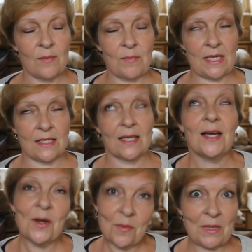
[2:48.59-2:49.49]
bit
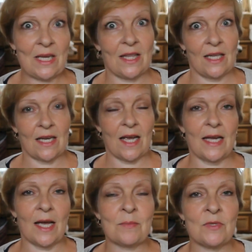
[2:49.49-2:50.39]
bigger than I
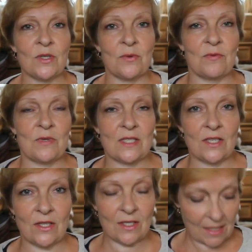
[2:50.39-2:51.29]
am, so it fitted
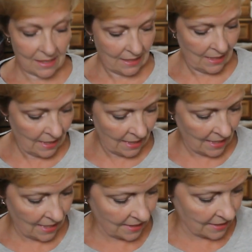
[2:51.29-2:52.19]
her nicely.
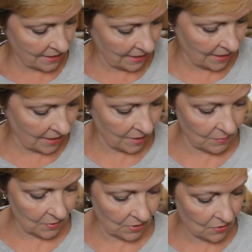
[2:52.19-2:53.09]
And
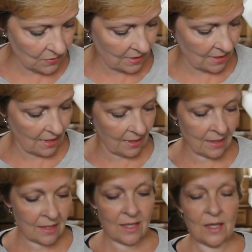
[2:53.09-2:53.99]
I'm
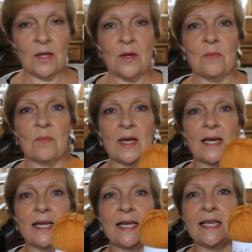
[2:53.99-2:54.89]
using
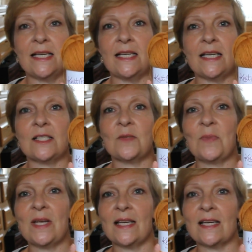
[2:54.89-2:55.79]
my Knit
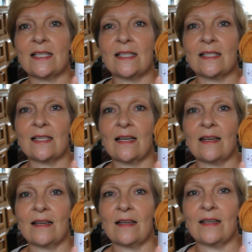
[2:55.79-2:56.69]
Picks
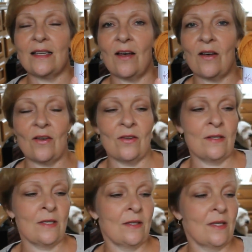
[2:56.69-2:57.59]
yarn
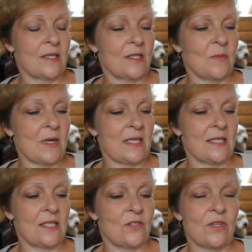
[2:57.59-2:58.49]
that my
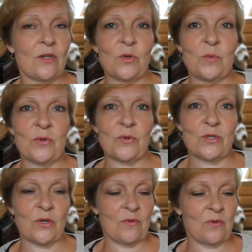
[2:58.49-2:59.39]
sister-in-law
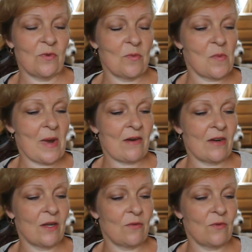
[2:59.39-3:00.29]
brought over from
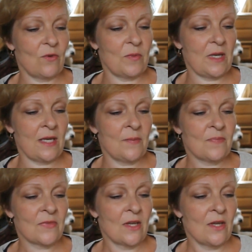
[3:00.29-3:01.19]
America for me.
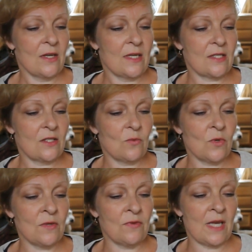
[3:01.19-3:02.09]
It's the
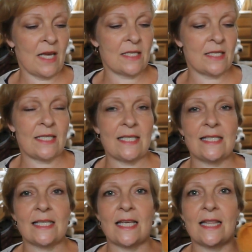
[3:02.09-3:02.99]
wool of the
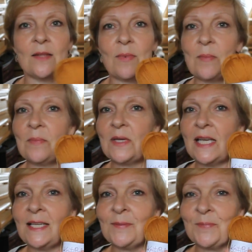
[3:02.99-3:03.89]
Andes in the
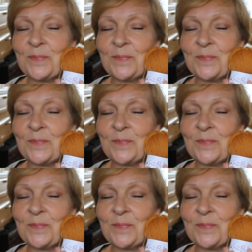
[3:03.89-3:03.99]
pumpkin,